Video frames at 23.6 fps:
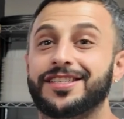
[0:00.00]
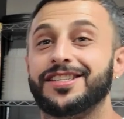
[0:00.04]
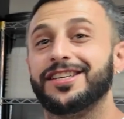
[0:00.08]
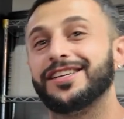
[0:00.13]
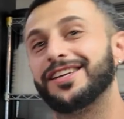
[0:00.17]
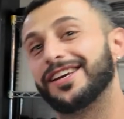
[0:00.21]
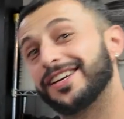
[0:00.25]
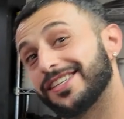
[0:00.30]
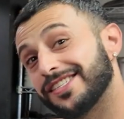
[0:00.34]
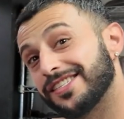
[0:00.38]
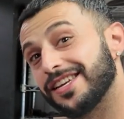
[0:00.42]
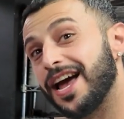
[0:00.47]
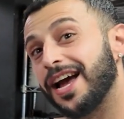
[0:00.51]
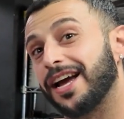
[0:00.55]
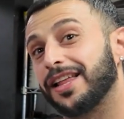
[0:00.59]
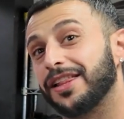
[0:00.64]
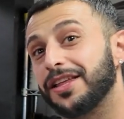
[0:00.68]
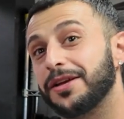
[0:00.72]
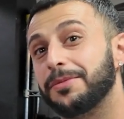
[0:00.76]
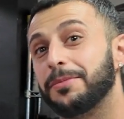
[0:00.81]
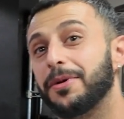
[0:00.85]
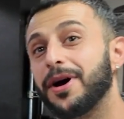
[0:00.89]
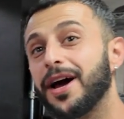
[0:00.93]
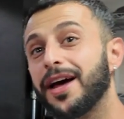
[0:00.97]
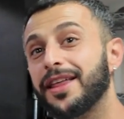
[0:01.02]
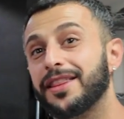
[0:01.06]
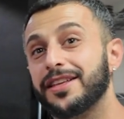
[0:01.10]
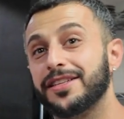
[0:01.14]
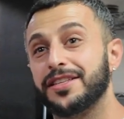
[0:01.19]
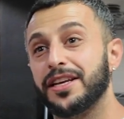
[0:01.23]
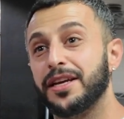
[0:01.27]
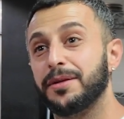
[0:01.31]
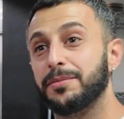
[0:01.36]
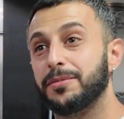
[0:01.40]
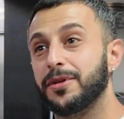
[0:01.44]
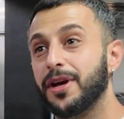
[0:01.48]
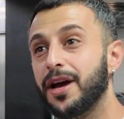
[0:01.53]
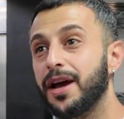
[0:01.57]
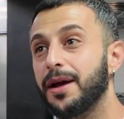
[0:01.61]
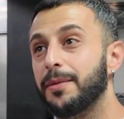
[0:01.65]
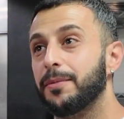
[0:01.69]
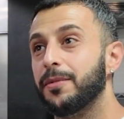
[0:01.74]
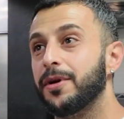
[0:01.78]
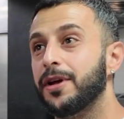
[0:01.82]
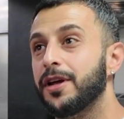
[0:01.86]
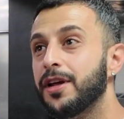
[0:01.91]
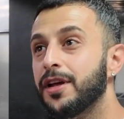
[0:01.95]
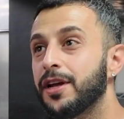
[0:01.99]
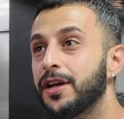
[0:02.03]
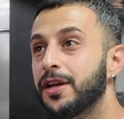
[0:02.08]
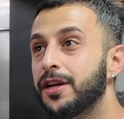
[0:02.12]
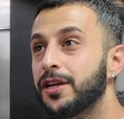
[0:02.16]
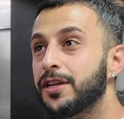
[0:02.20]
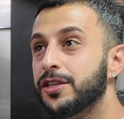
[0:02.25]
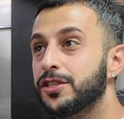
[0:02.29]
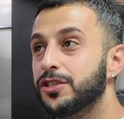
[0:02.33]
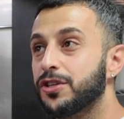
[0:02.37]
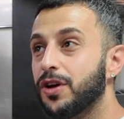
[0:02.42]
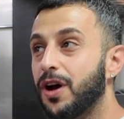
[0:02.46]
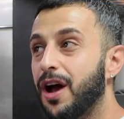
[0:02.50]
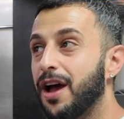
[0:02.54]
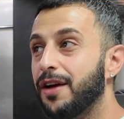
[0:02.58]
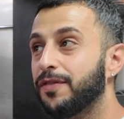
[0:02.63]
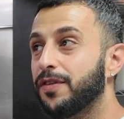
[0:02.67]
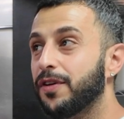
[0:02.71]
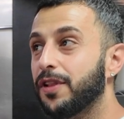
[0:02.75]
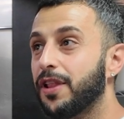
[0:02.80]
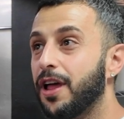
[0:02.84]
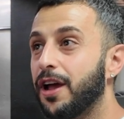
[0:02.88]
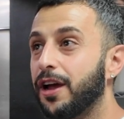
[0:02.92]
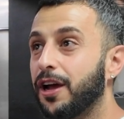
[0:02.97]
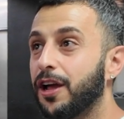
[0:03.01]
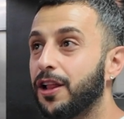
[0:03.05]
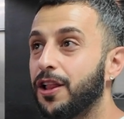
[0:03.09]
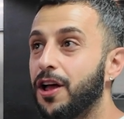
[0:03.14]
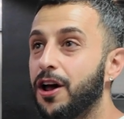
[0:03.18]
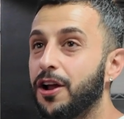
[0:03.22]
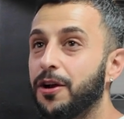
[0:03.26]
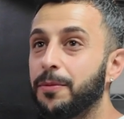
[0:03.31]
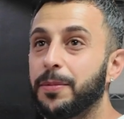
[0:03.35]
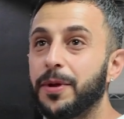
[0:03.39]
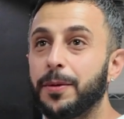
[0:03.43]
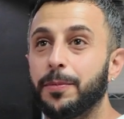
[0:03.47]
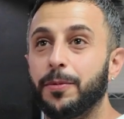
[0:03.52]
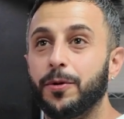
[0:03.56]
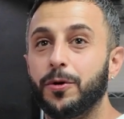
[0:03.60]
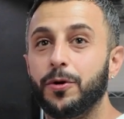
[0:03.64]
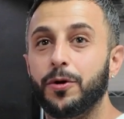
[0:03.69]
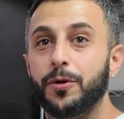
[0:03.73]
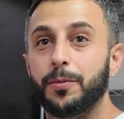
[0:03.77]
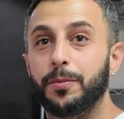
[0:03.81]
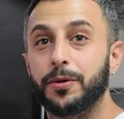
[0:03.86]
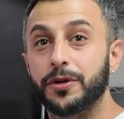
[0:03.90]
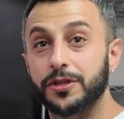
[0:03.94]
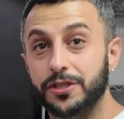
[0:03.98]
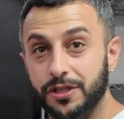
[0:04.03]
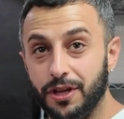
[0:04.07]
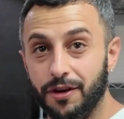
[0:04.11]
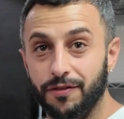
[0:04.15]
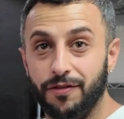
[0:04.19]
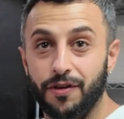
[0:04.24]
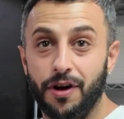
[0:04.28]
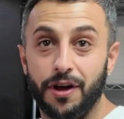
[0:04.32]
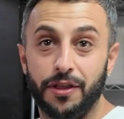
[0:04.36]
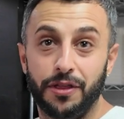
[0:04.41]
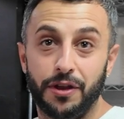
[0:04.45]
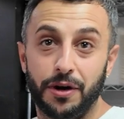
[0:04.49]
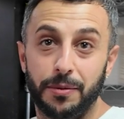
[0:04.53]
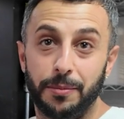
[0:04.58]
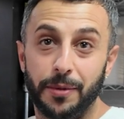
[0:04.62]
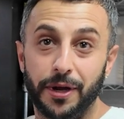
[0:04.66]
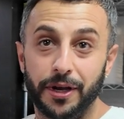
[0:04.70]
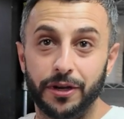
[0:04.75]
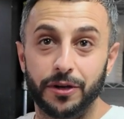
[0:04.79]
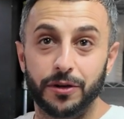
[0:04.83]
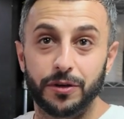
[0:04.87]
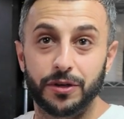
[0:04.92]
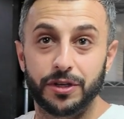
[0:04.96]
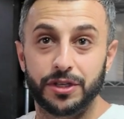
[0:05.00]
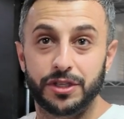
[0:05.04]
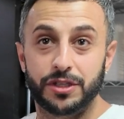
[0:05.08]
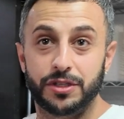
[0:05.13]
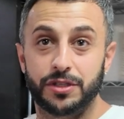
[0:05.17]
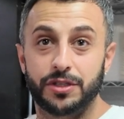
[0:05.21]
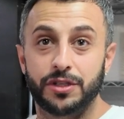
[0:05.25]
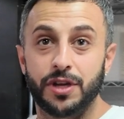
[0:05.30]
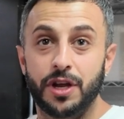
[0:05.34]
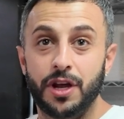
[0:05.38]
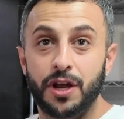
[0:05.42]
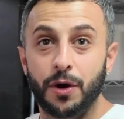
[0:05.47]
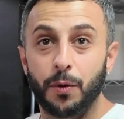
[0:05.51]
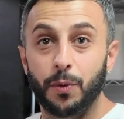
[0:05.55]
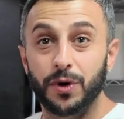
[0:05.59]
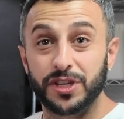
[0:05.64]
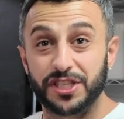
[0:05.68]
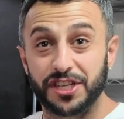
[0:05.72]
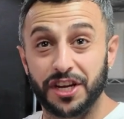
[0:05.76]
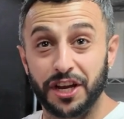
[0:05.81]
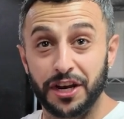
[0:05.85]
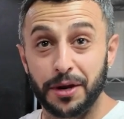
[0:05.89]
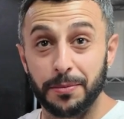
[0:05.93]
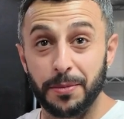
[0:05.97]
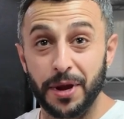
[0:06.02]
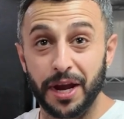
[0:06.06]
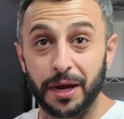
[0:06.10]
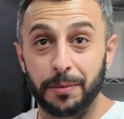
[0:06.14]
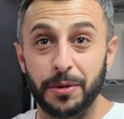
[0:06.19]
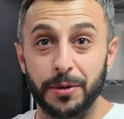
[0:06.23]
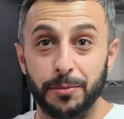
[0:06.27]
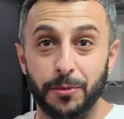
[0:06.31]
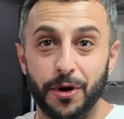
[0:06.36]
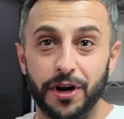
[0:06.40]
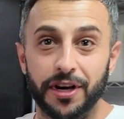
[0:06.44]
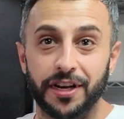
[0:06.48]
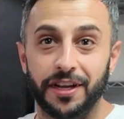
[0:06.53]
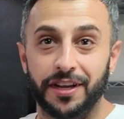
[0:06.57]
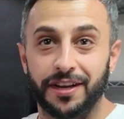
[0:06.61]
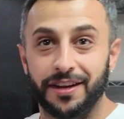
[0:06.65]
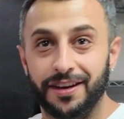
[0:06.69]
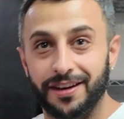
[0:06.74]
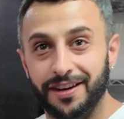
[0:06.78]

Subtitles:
See, exactly. But at the same time, so I feel like a lot of people who put stuff on their menu is what's going to make me money.